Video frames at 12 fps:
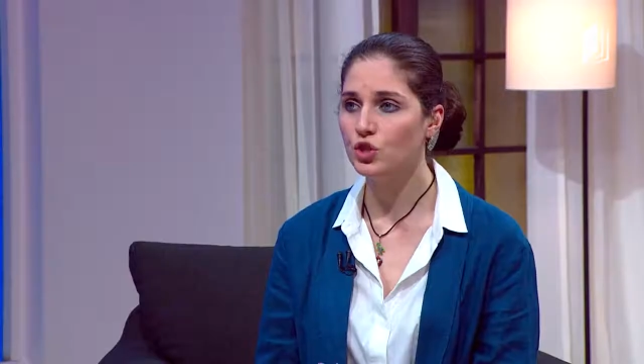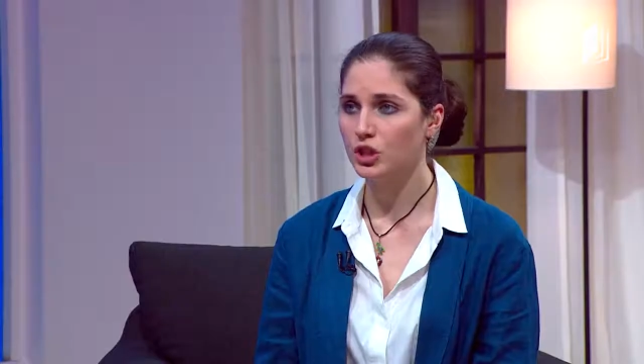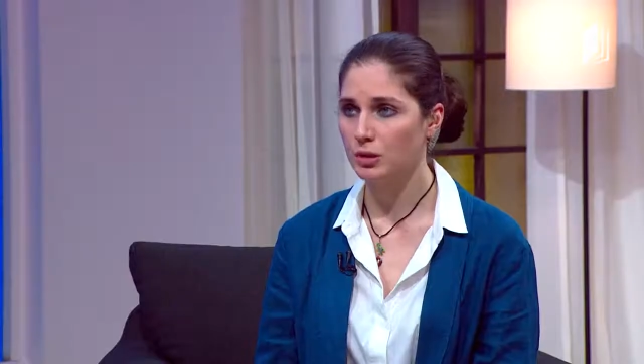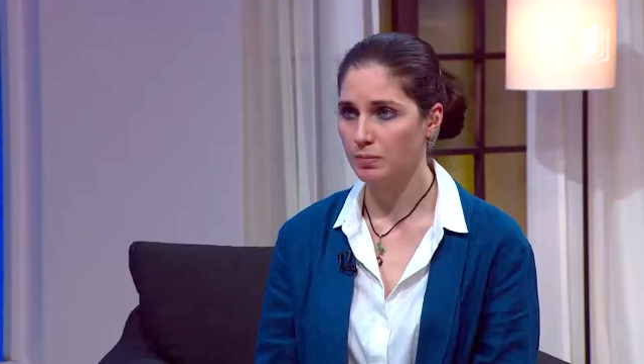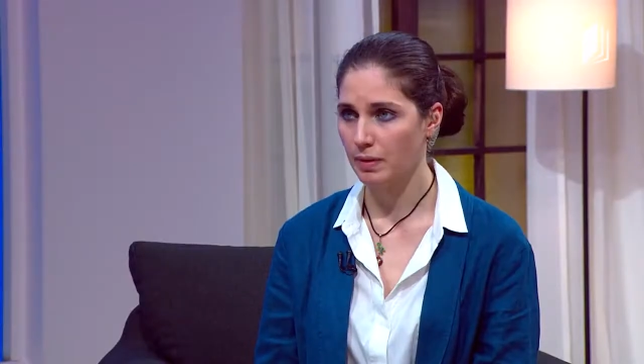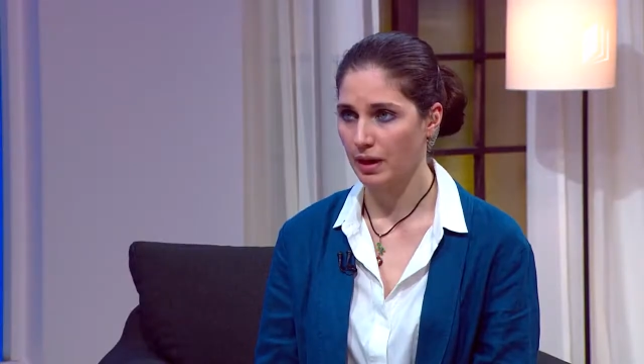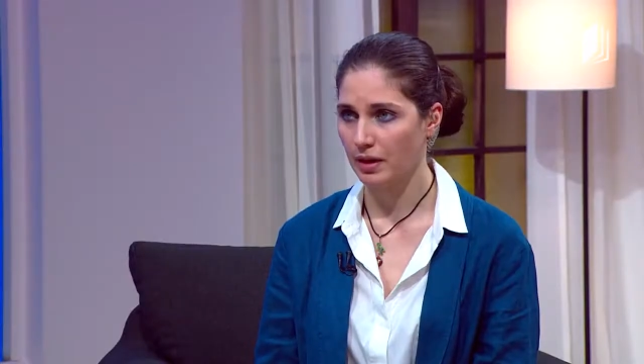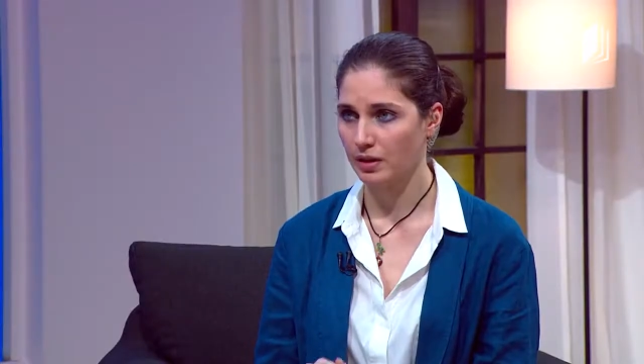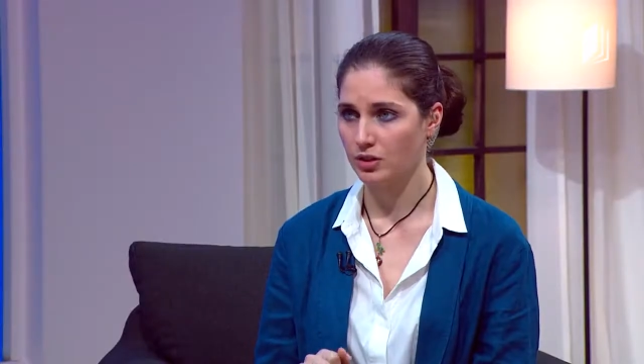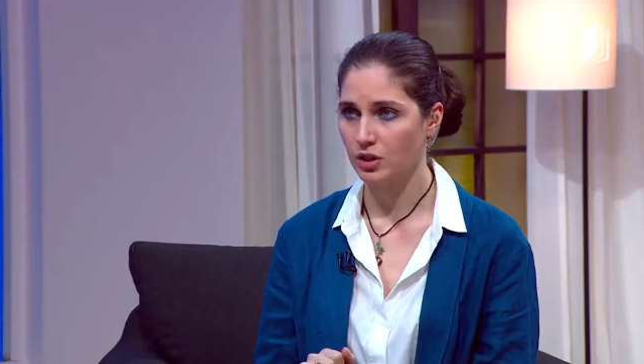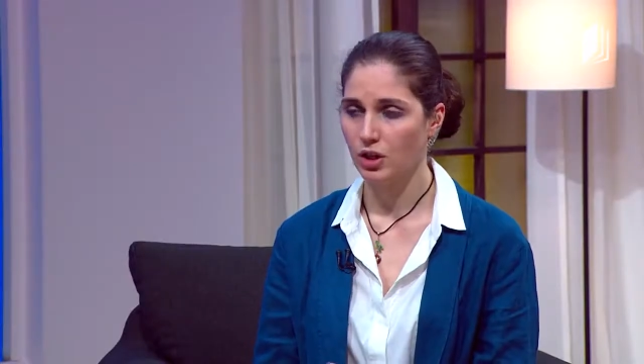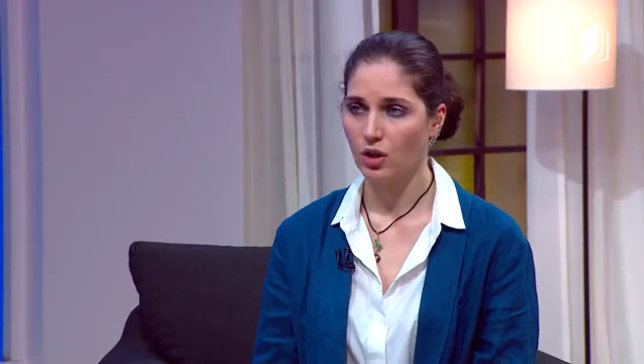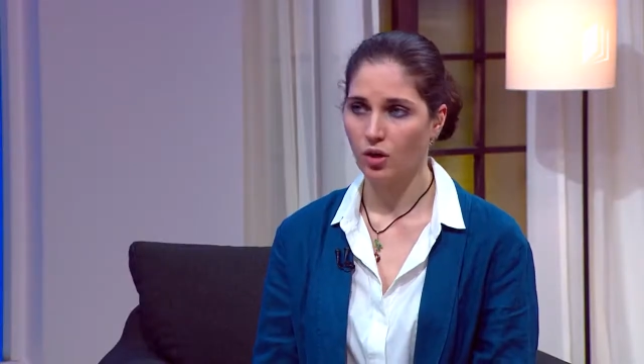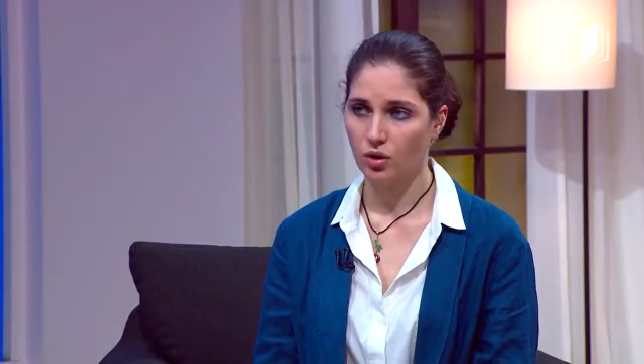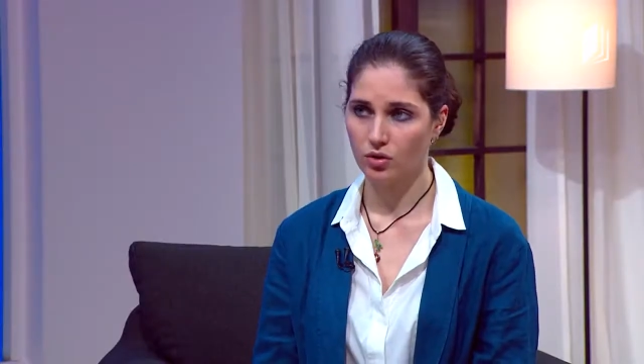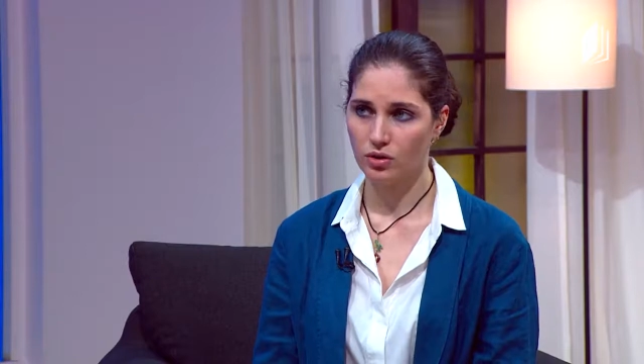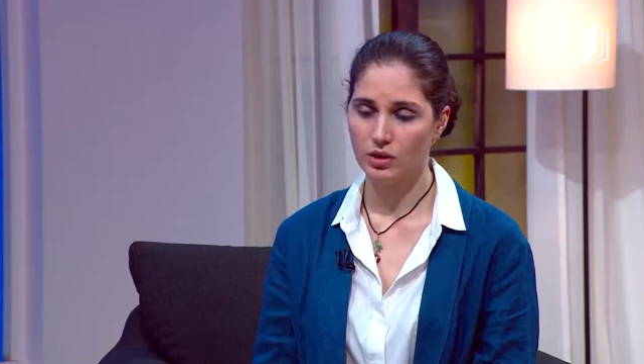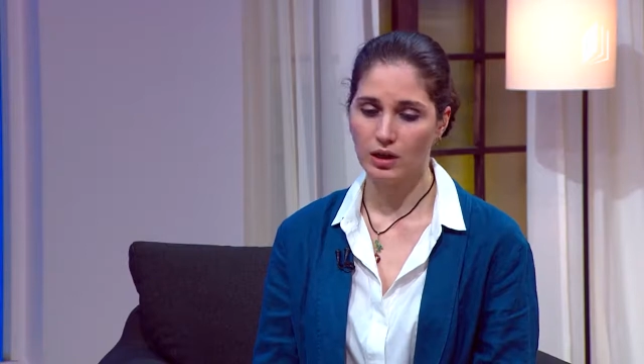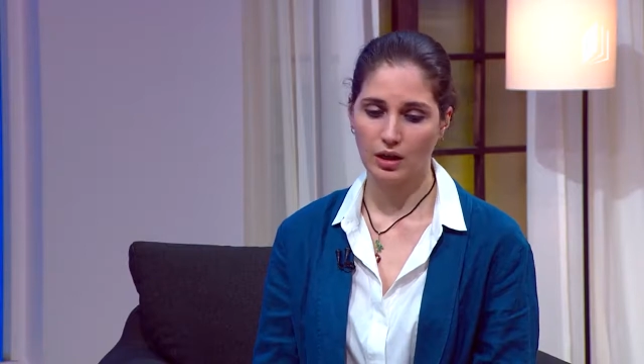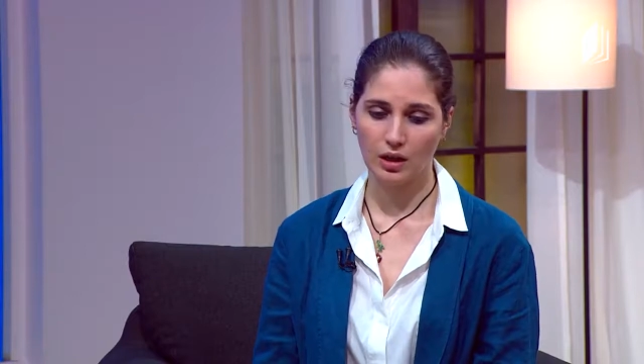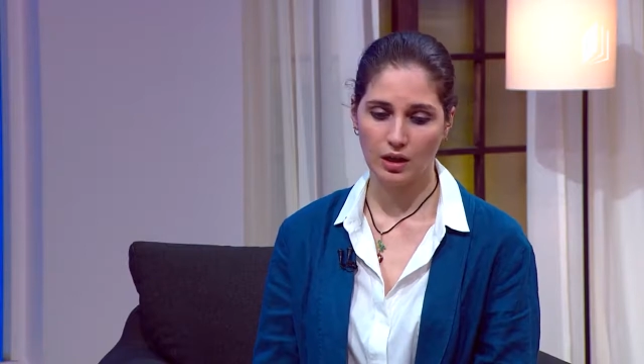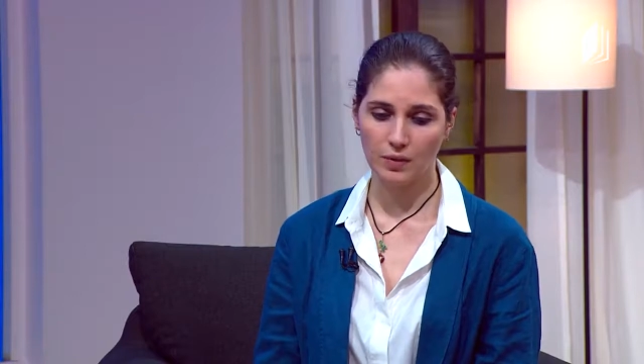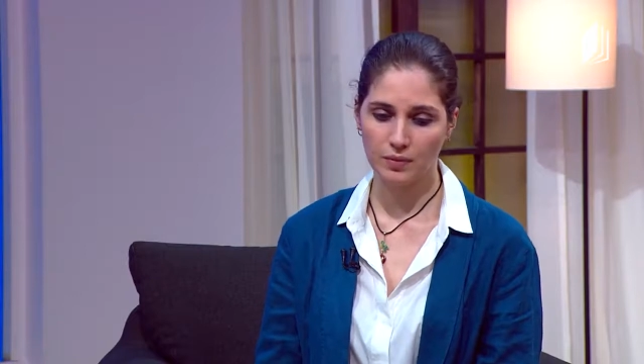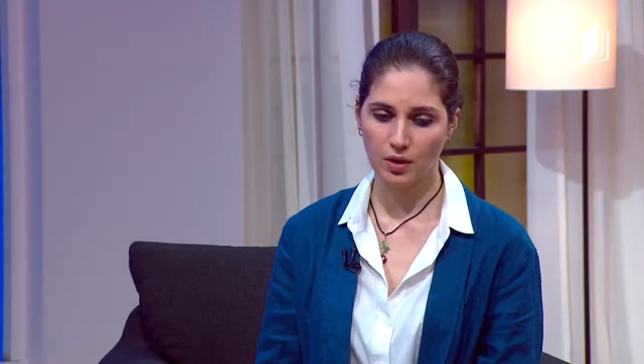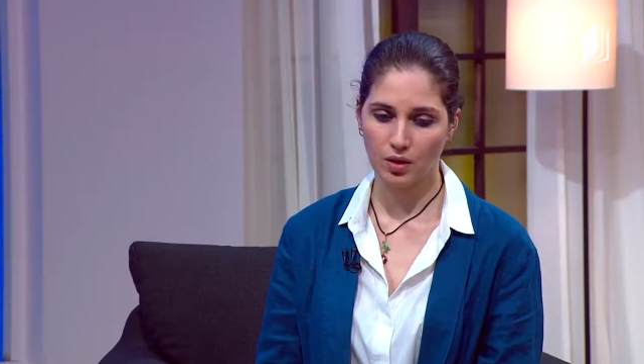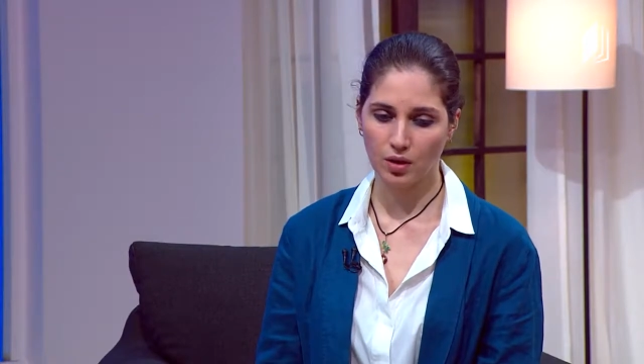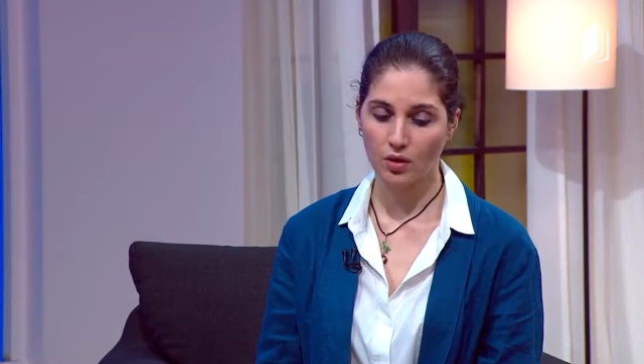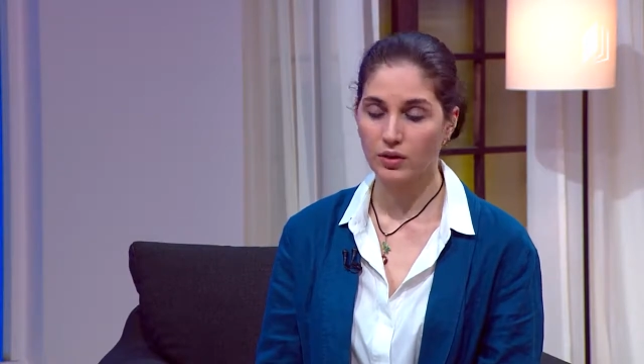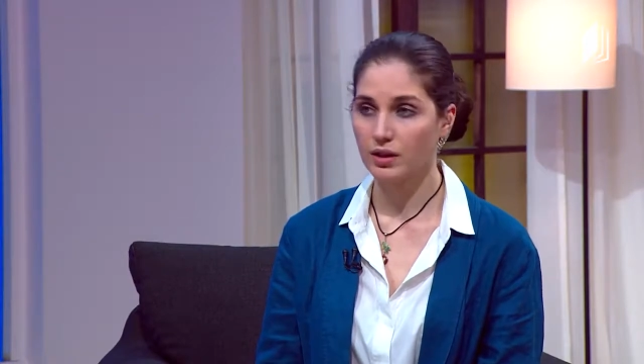impact on the